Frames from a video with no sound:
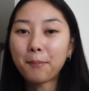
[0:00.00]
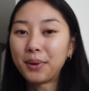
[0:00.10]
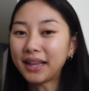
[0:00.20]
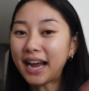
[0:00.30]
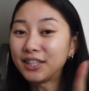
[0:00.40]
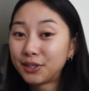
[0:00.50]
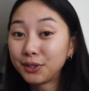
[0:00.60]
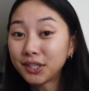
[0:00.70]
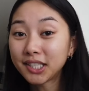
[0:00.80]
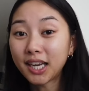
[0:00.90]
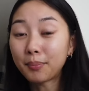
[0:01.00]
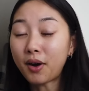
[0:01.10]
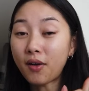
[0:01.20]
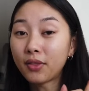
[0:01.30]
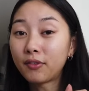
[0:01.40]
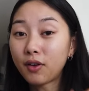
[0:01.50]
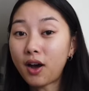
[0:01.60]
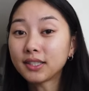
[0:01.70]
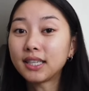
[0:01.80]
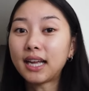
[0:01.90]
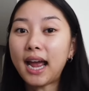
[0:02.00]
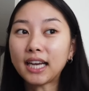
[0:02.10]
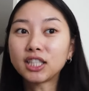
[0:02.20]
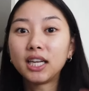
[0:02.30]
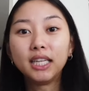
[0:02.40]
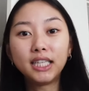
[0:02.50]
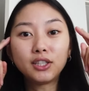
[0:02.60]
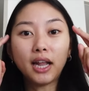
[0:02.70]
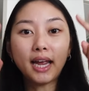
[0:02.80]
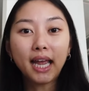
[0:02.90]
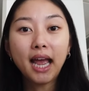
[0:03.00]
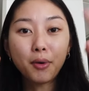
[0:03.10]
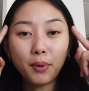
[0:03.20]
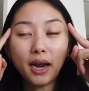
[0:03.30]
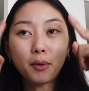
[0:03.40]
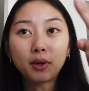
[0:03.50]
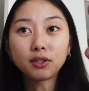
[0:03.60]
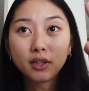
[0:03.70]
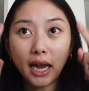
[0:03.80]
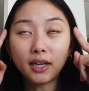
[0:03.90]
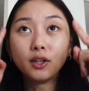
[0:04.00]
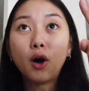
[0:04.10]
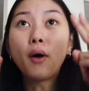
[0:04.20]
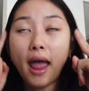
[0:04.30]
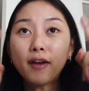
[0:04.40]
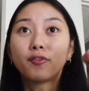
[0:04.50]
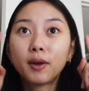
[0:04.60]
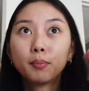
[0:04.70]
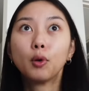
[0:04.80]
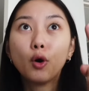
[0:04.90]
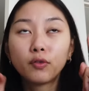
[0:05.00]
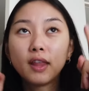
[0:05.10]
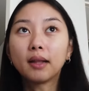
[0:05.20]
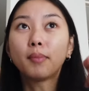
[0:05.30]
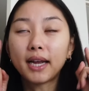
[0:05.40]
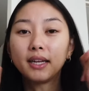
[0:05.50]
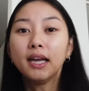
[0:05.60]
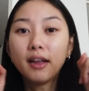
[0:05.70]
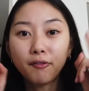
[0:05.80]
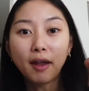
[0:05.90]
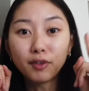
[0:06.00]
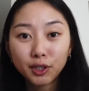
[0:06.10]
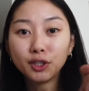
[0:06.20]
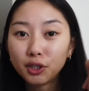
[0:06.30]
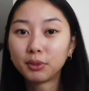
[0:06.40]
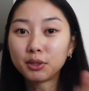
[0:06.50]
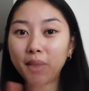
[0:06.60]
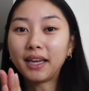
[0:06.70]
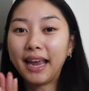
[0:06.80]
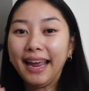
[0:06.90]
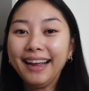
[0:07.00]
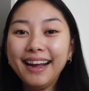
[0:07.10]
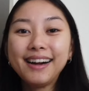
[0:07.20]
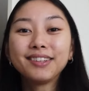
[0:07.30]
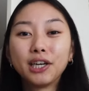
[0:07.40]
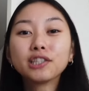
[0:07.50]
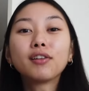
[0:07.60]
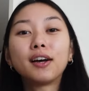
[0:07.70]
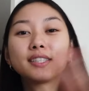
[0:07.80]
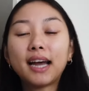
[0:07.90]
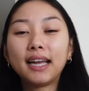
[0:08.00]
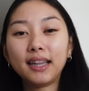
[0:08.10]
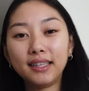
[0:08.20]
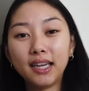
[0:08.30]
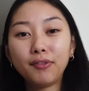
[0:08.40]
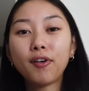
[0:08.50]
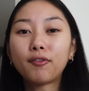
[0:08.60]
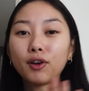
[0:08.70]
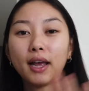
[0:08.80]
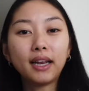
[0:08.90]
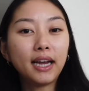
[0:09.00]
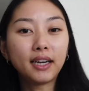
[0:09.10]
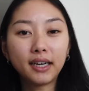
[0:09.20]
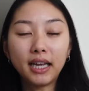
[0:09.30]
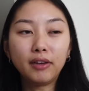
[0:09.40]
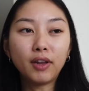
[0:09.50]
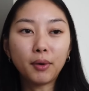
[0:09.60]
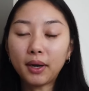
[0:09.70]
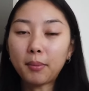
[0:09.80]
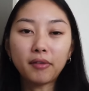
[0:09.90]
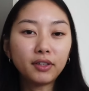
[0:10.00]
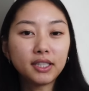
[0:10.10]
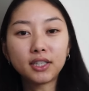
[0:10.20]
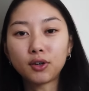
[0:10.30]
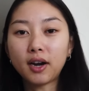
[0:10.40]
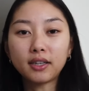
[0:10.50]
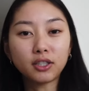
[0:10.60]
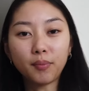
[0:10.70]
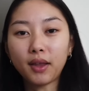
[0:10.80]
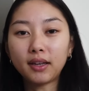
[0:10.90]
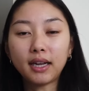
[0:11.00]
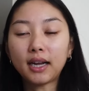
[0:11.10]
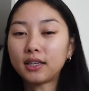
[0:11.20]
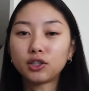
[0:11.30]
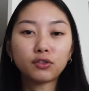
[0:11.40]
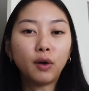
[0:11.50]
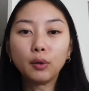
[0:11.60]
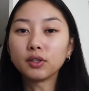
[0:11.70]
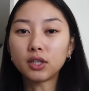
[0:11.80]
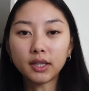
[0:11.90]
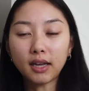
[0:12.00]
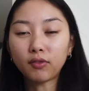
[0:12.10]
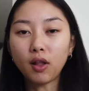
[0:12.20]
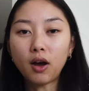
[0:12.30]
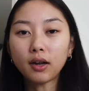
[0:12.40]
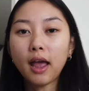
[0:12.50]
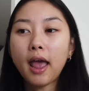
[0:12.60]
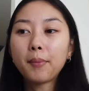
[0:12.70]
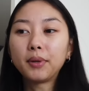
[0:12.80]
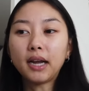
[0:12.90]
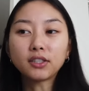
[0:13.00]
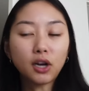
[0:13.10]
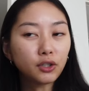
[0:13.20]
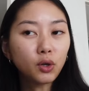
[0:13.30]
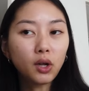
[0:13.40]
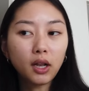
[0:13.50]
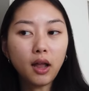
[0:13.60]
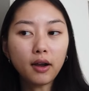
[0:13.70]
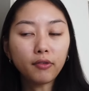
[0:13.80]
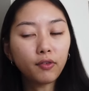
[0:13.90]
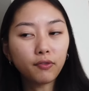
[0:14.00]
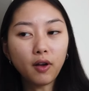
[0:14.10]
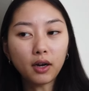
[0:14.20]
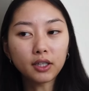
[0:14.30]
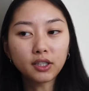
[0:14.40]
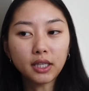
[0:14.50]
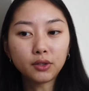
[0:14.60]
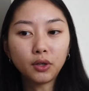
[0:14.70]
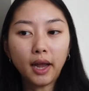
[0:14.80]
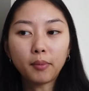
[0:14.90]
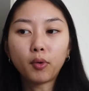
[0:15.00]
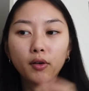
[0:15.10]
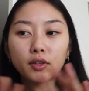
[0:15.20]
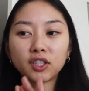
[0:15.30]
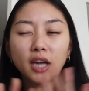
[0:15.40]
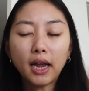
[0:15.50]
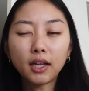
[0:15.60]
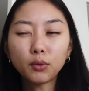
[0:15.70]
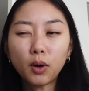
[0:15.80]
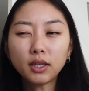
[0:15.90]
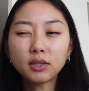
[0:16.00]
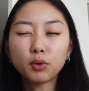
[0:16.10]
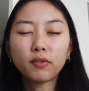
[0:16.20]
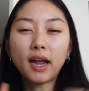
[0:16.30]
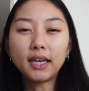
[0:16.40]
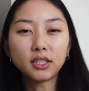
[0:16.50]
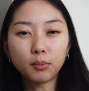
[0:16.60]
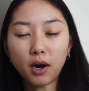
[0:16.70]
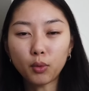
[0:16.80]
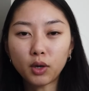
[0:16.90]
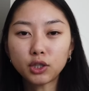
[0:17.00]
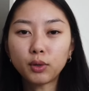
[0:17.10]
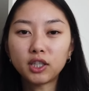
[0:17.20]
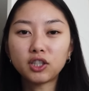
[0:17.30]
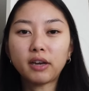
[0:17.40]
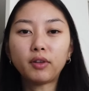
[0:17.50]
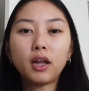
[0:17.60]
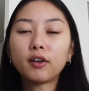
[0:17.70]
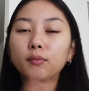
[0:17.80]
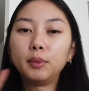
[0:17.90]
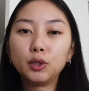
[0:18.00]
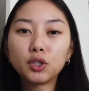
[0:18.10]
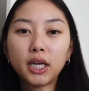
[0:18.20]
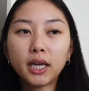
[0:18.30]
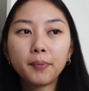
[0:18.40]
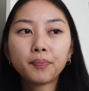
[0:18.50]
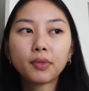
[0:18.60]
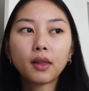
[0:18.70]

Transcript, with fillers: But I do skip on the vlogs that I actually need to like, where I want to like know every move that my favorite YouTuber is making. Those vlogs I leave for like later in the evening when I'm having dinner or something, then I can just focus on that vlog. But there's also a lot of vloggers that do like more of the silent ones, more of the A S M R ones, where they just have a lot of music